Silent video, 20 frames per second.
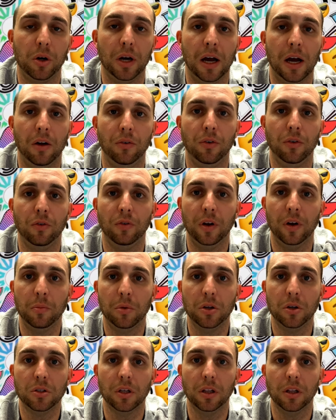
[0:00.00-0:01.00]
Now,
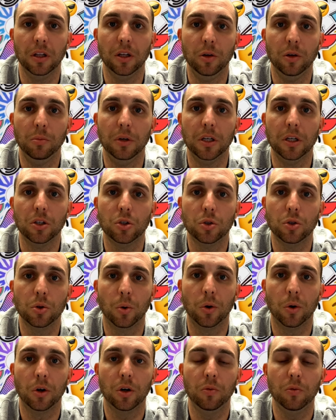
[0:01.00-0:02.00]
November is a little bit
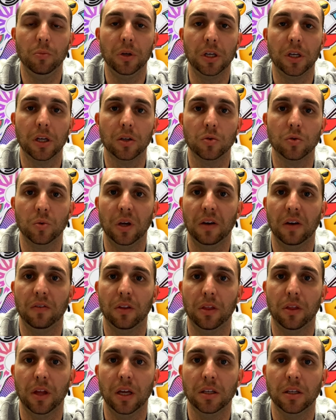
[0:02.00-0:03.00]
shorter because we have a
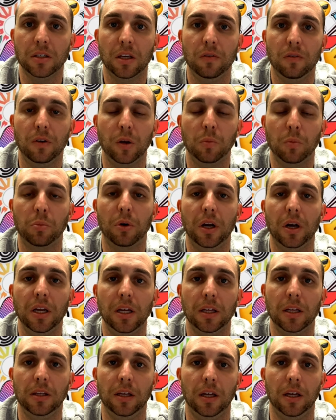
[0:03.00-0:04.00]
Thanksgiving break
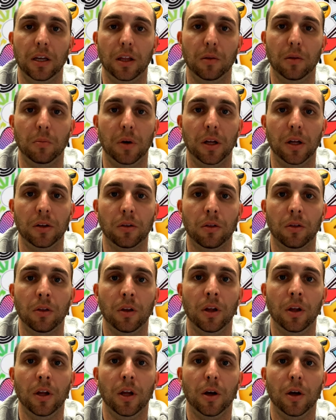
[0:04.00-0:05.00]
at the end of the month,
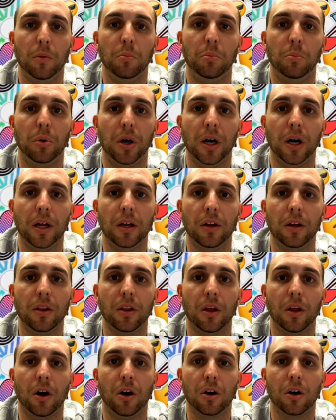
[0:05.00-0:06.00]
but
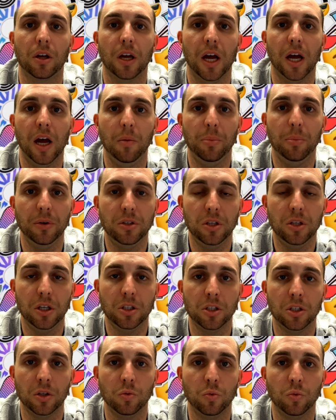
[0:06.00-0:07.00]
our
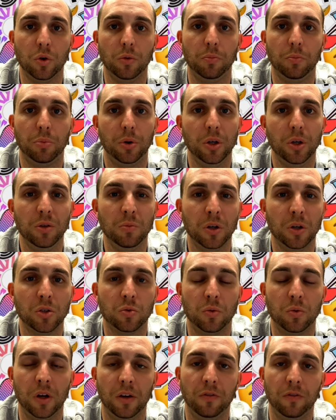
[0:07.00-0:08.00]
competition will pretty much
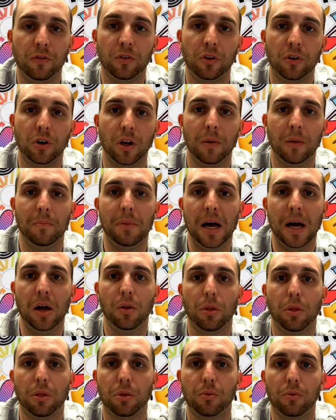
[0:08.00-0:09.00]
run for
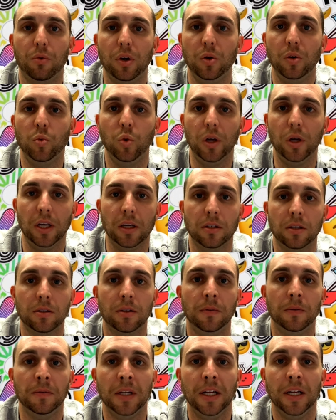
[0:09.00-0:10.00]
about 3
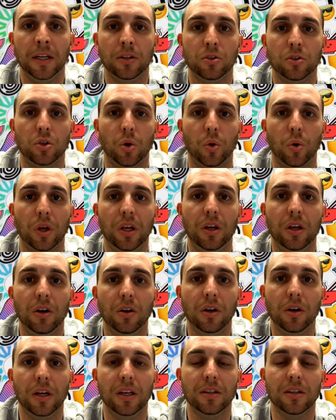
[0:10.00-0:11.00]
weeks. So
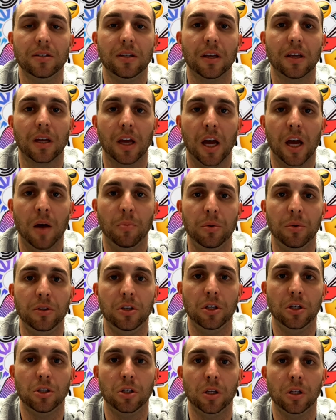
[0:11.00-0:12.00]
here is the
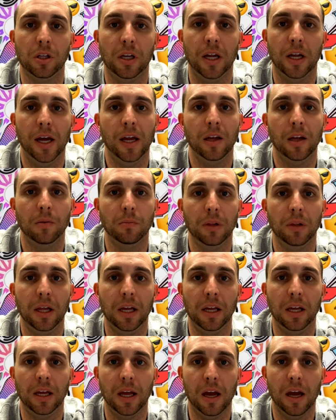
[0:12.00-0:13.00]
competition that I am
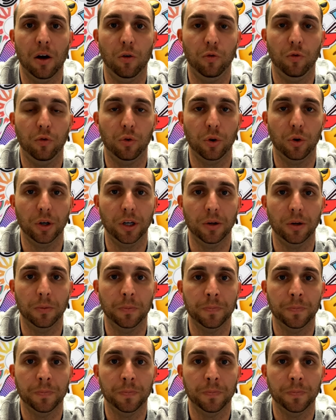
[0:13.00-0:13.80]
laying out for you.